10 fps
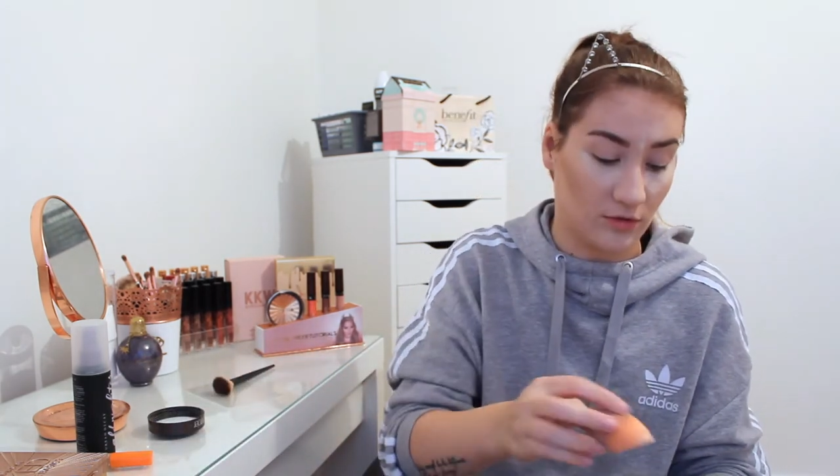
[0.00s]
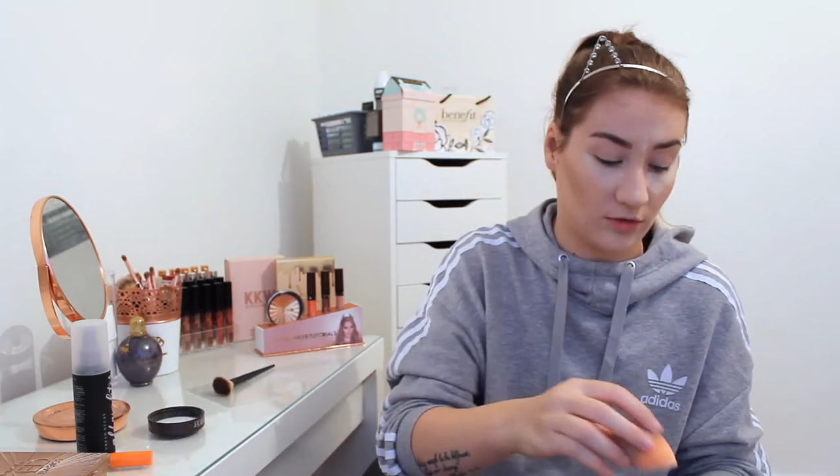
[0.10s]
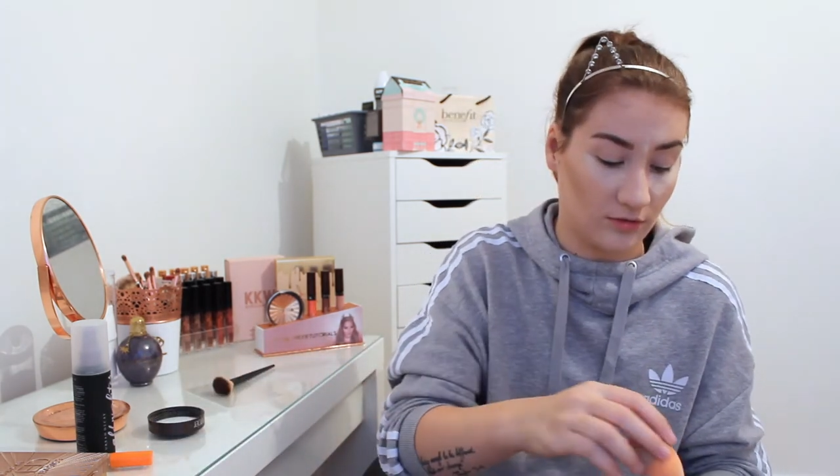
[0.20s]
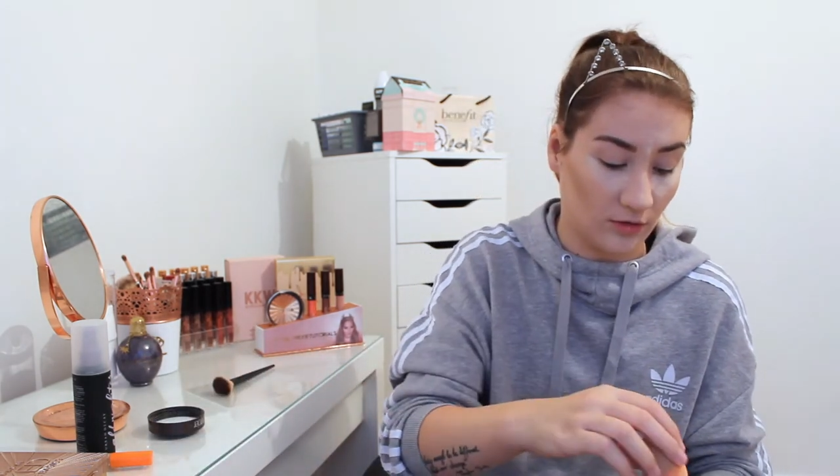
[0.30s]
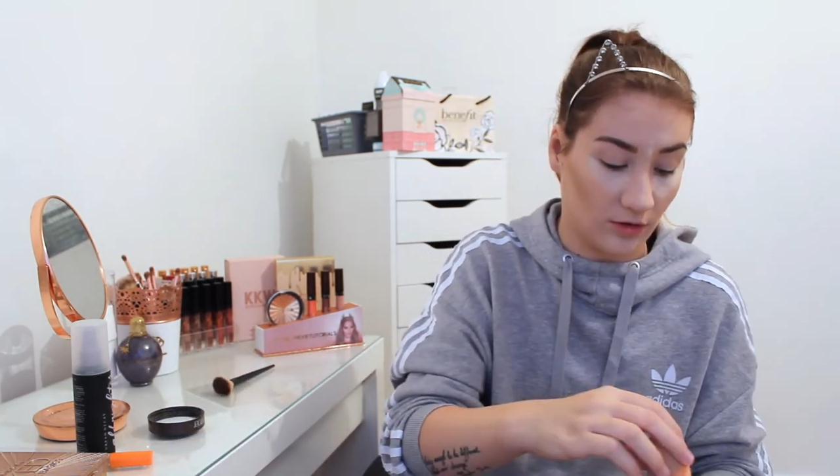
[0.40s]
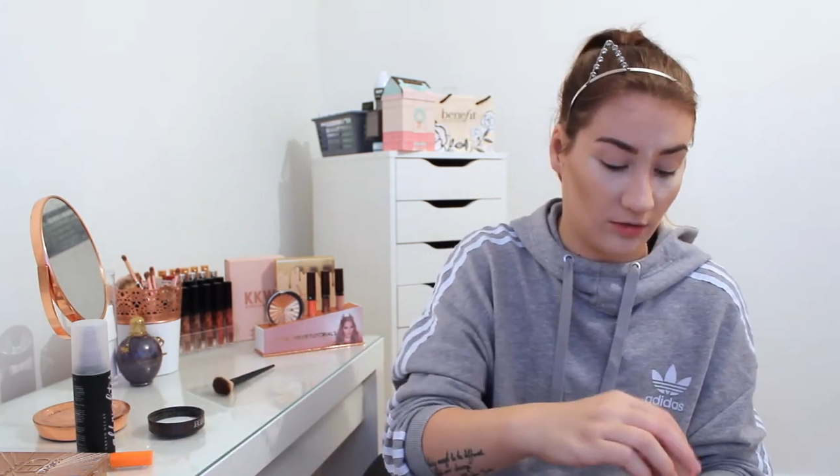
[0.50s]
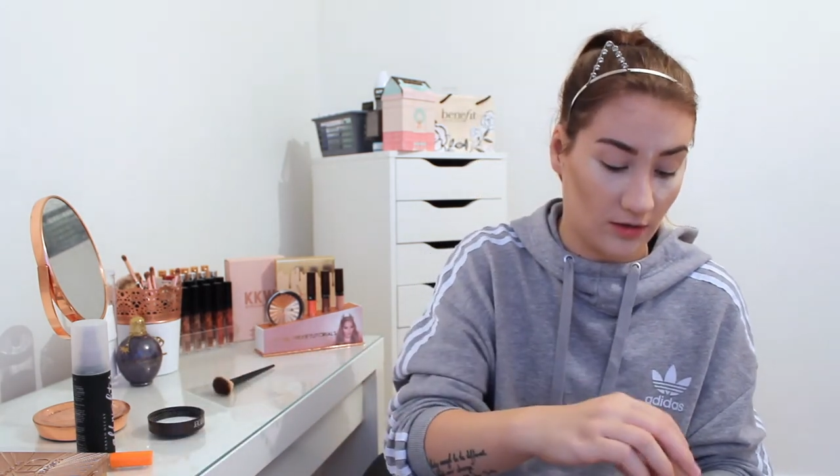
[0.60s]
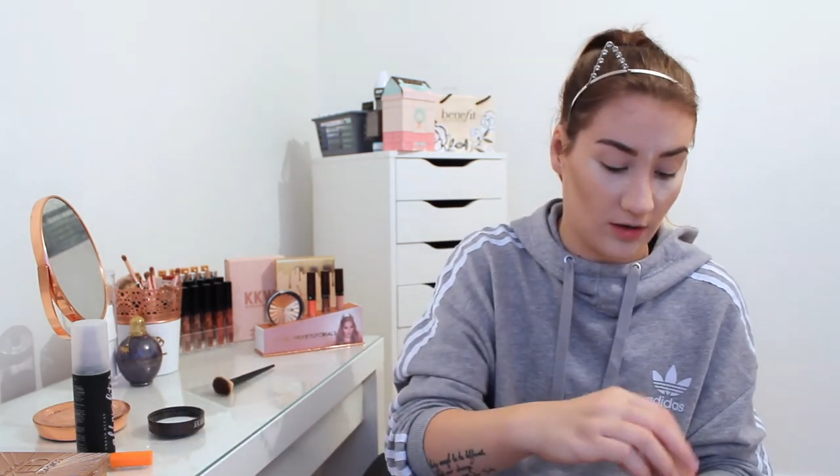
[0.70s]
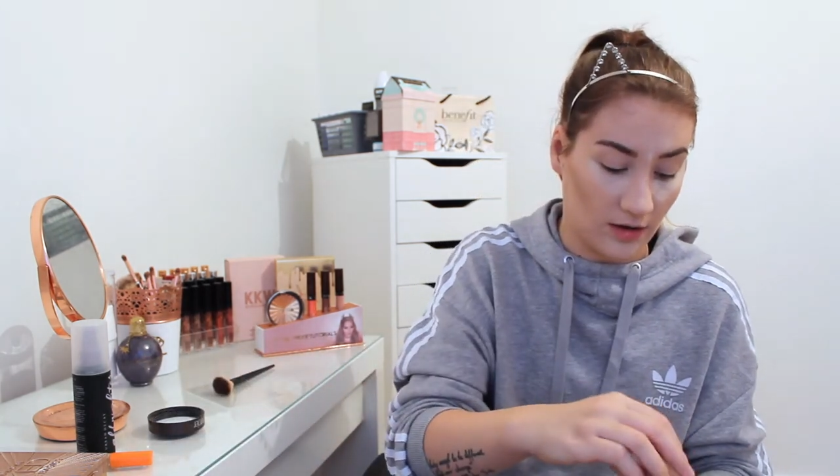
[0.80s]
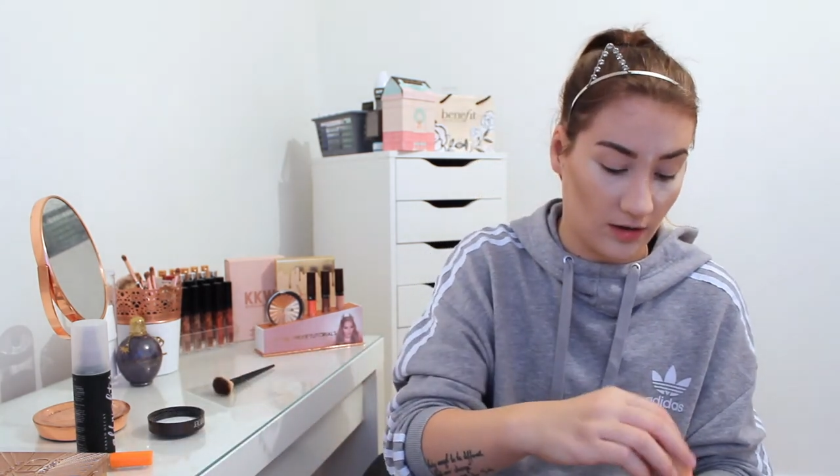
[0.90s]
contouring
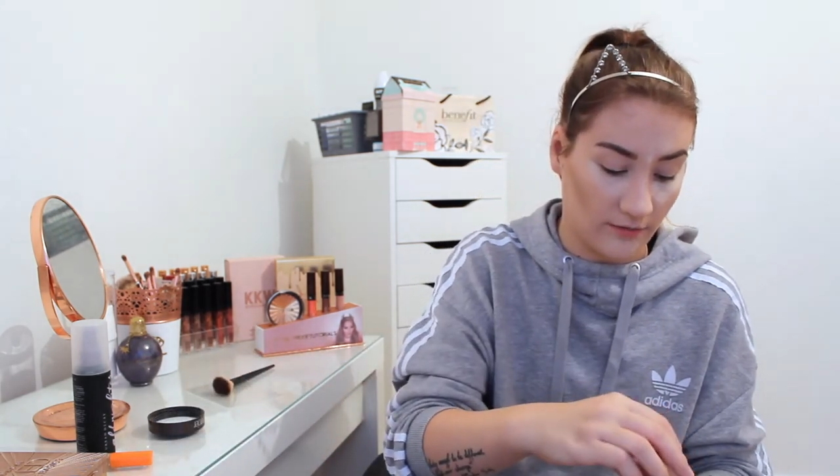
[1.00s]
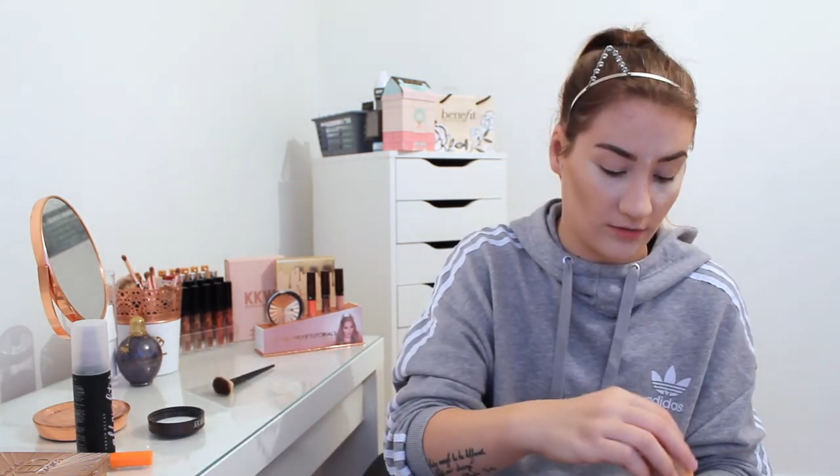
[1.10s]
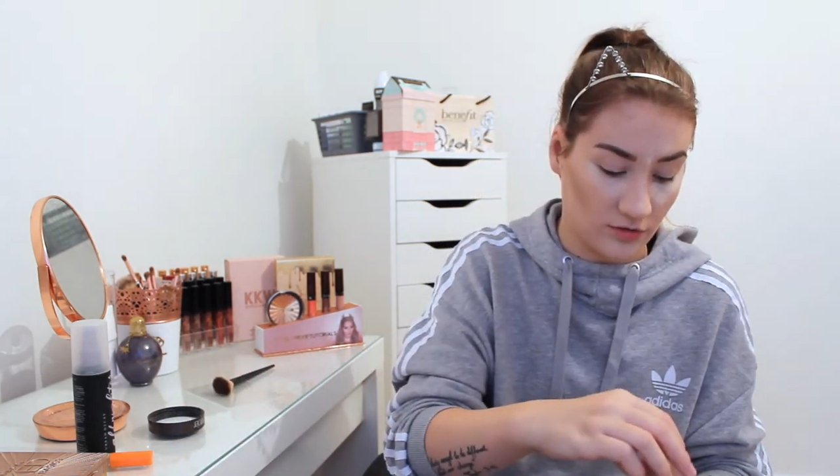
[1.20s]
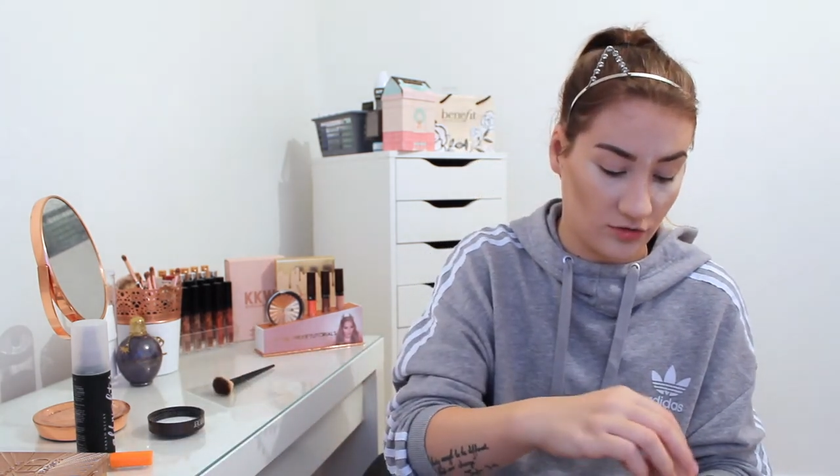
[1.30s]
that I have